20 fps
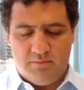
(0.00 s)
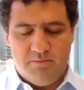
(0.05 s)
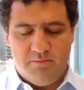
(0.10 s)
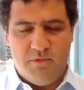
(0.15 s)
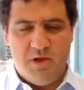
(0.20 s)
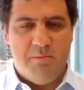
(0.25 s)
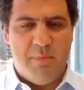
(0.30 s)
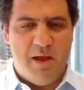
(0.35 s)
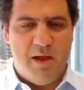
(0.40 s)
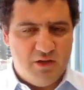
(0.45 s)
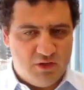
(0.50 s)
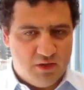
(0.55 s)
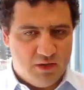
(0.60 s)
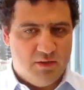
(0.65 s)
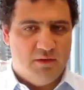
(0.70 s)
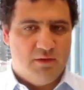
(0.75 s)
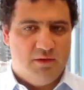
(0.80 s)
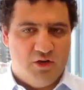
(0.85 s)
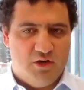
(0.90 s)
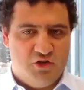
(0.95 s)
you
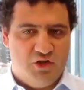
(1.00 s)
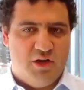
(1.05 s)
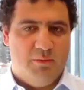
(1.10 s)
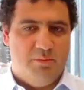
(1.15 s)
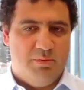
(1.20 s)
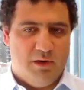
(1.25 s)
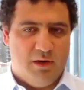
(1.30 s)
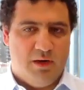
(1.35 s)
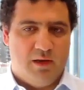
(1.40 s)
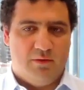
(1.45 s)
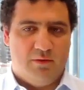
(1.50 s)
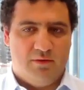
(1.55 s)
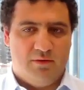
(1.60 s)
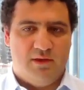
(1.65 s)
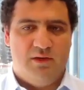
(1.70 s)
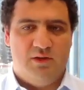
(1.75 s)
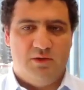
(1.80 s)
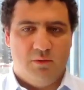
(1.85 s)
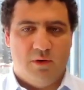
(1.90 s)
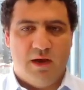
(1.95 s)
mentioned the geopolitical
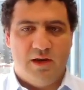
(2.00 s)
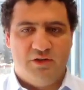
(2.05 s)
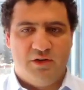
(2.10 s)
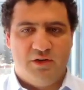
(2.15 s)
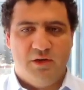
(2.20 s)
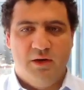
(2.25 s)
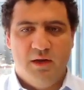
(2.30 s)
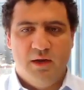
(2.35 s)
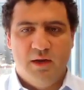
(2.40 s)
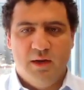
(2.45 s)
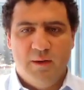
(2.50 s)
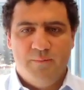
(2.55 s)
situation.